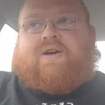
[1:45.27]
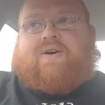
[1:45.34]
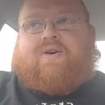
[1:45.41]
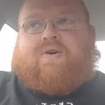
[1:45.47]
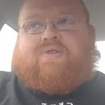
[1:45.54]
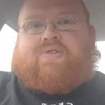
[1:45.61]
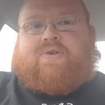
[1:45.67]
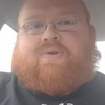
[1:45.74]

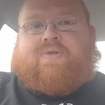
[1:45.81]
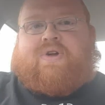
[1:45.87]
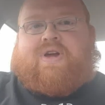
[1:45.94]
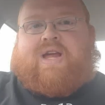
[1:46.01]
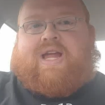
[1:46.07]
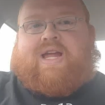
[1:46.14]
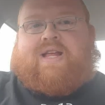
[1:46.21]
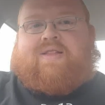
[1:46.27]
Also, their
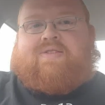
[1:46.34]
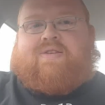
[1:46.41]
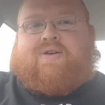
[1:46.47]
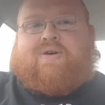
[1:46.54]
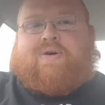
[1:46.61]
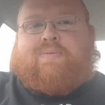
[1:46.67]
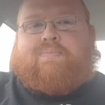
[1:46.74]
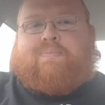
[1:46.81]
hands
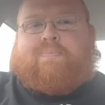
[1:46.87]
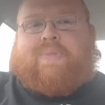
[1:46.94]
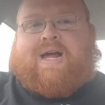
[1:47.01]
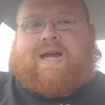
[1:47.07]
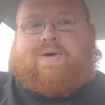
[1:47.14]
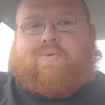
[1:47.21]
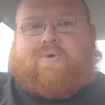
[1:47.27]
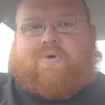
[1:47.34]
are
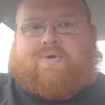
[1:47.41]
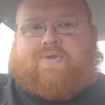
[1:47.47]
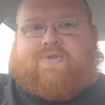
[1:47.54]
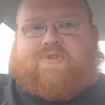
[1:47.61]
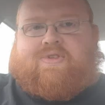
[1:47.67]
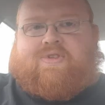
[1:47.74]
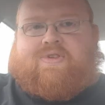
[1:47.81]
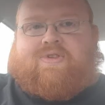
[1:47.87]

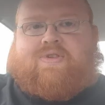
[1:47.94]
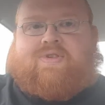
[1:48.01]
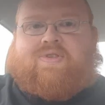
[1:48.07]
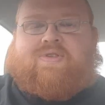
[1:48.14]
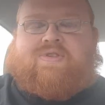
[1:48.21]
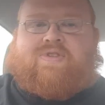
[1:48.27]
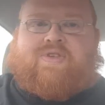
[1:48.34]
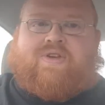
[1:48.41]
backwards.
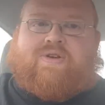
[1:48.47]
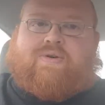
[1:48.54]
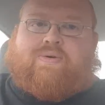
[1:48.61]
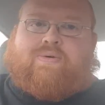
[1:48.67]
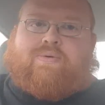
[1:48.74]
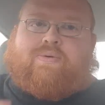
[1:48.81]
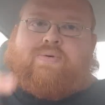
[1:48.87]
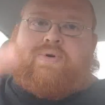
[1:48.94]

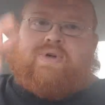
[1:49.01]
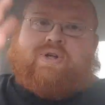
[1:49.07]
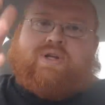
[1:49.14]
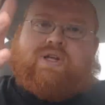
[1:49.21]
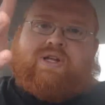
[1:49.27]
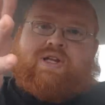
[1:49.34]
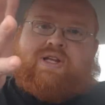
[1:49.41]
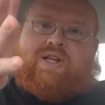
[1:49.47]
So
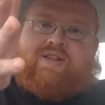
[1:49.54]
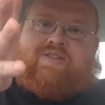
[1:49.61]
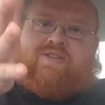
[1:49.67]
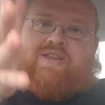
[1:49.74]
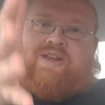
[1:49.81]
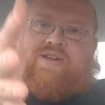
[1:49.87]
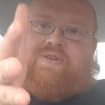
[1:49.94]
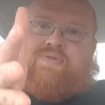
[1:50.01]

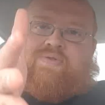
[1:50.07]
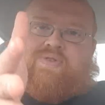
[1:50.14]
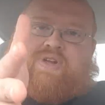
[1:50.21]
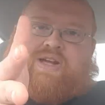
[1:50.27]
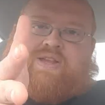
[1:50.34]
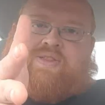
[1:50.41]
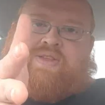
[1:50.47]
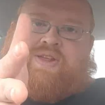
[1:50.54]
instead of
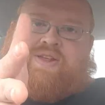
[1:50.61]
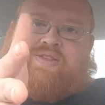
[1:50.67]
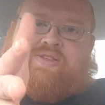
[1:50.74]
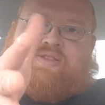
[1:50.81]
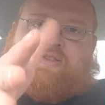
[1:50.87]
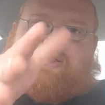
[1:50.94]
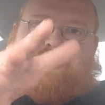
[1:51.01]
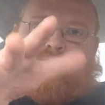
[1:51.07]
like
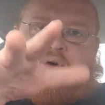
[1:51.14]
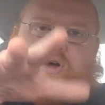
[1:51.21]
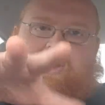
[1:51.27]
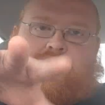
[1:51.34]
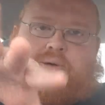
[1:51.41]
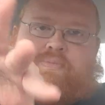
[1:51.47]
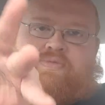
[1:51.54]
this, the palm